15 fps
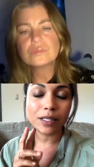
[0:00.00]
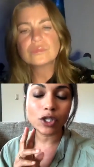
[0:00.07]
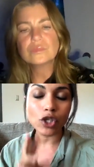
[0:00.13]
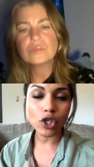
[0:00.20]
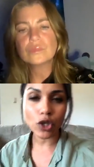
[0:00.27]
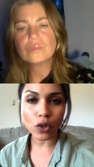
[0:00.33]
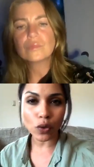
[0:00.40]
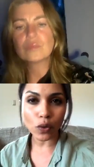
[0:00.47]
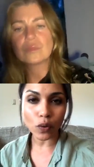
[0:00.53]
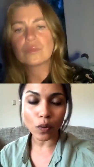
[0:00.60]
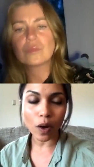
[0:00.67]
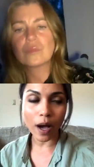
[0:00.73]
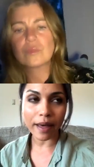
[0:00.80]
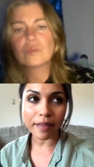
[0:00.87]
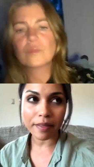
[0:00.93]
Speaker 1: two,
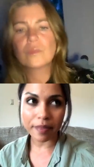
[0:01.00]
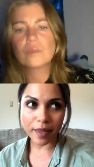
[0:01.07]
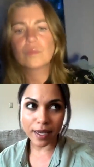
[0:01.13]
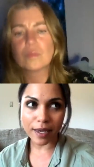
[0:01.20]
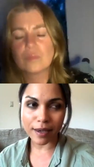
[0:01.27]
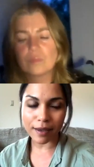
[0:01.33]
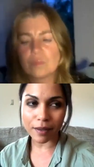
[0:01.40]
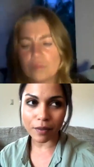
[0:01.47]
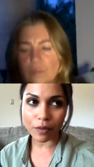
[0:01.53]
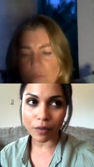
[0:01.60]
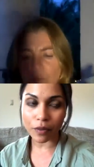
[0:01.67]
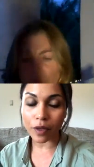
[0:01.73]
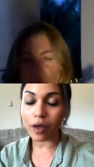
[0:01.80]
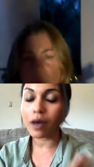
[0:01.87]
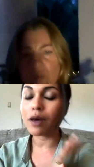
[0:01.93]
I think
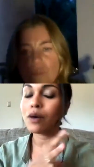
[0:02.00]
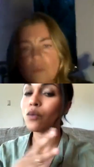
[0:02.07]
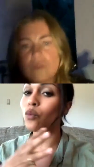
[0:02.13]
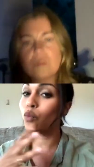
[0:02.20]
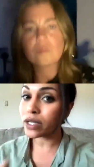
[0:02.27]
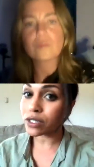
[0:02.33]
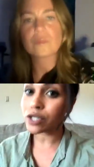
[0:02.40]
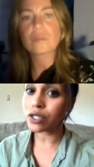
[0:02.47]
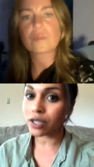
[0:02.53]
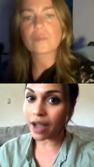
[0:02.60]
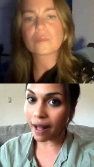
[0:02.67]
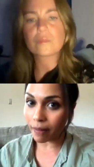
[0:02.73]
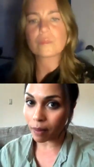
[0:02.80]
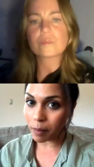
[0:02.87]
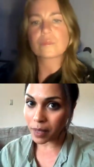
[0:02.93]
the winter
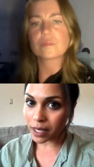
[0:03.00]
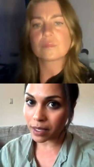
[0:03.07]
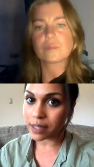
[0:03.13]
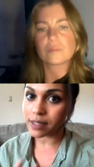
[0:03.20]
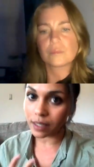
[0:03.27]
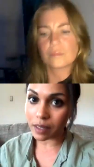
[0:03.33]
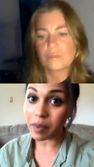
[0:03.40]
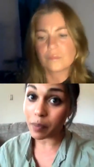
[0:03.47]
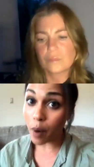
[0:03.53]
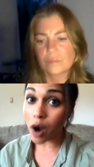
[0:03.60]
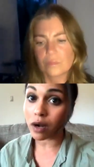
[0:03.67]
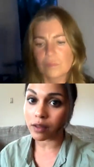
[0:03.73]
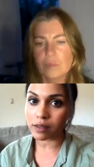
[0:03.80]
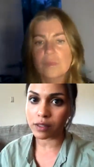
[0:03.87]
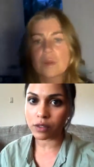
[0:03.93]
element is going to be
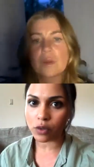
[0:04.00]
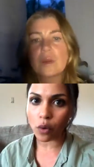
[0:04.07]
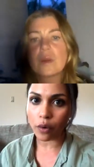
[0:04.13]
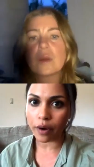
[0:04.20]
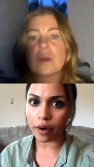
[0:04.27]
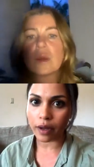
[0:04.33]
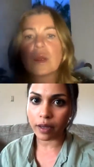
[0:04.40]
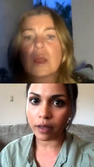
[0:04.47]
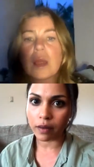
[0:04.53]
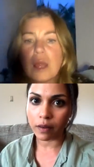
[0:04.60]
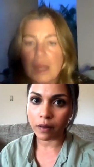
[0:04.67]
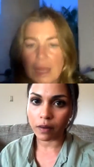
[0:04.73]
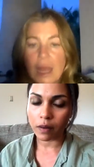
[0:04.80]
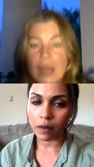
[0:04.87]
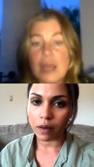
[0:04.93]
part of the story.
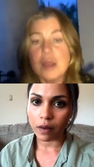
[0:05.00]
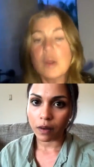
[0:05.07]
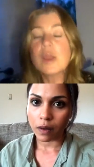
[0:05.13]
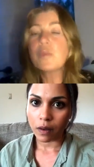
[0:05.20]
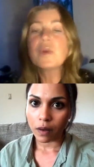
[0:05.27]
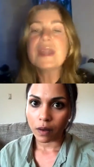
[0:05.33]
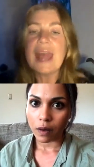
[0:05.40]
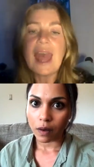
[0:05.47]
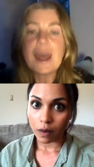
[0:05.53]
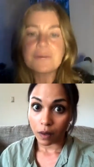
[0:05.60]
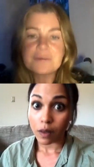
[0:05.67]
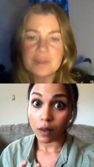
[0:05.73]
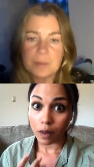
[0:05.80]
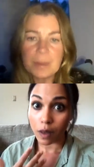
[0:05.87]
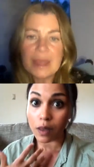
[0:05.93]
Speaker 2: It would have
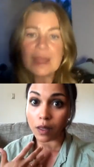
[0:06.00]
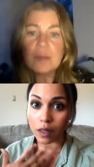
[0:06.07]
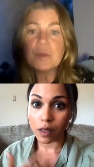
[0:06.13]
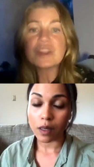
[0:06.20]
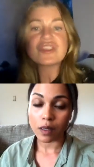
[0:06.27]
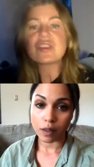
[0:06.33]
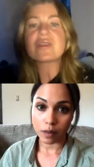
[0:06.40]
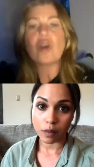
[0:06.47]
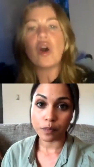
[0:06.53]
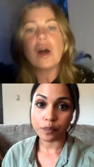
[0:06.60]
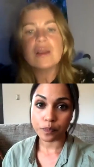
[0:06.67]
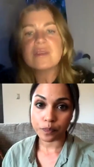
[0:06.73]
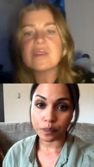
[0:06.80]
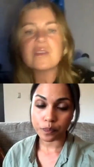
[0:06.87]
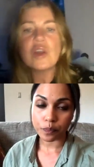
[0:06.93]
to be, which is
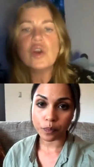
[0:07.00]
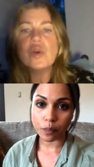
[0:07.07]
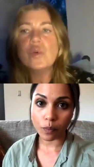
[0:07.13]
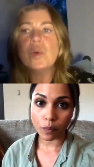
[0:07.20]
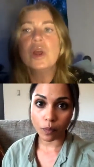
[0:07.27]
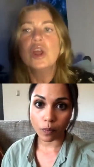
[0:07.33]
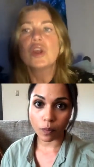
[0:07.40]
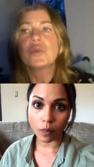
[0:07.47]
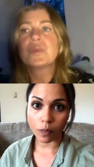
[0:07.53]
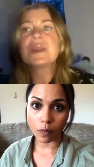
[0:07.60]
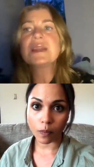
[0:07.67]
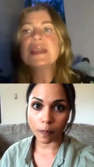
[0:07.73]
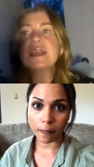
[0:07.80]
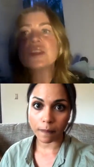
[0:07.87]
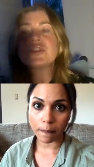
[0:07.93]
also really
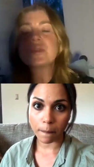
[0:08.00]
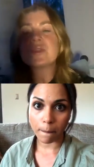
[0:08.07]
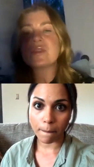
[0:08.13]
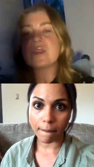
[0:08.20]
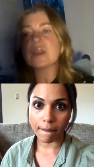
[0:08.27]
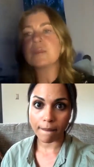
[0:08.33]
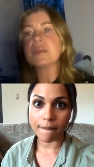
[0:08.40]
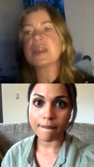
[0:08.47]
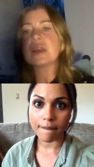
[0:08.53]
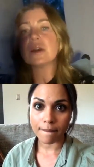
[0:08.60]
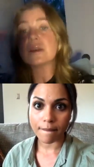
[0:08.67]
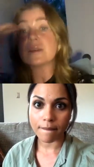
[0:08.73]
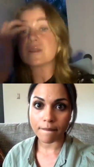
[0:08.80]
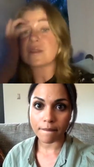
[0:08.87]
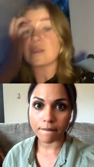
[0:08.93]
interesting
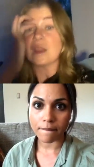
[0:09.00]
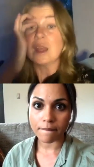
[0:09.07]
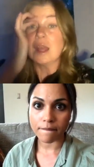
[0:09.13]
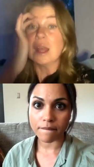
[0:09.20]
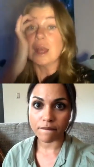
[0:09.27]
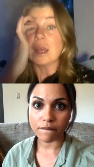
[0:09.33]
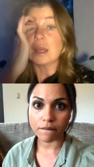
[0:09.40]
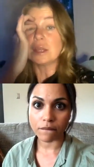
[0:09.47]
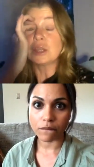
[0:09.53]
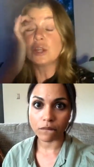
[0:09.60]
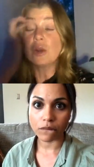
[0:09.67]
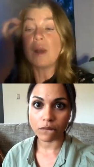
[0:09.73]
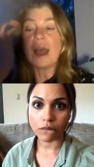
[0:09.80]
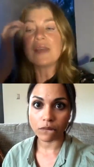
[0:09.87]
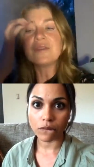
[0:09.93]
because you know
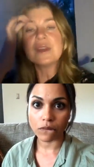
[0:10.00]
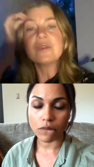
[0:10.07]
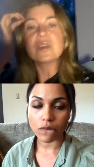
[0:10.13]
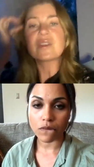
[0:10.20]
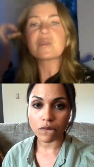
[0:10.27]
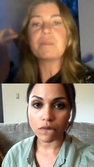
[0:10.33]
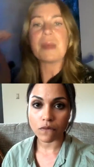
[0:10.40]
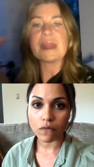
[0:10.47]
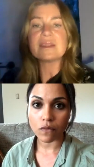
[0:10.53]
I've never spent